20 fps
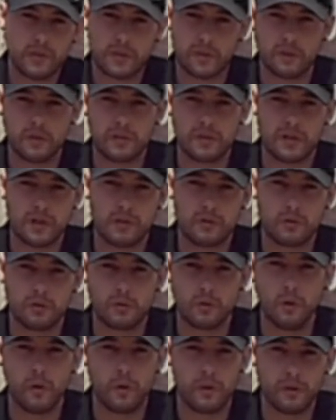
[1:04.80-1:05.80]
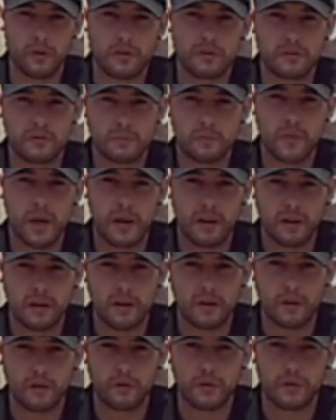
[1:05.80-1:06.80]
sort of central northern
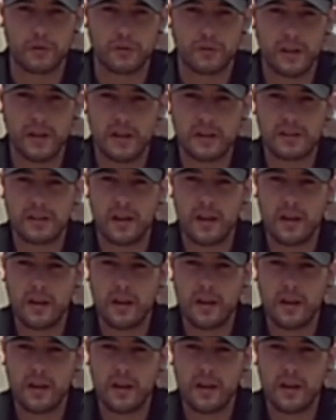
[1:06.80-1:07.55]
area of the state.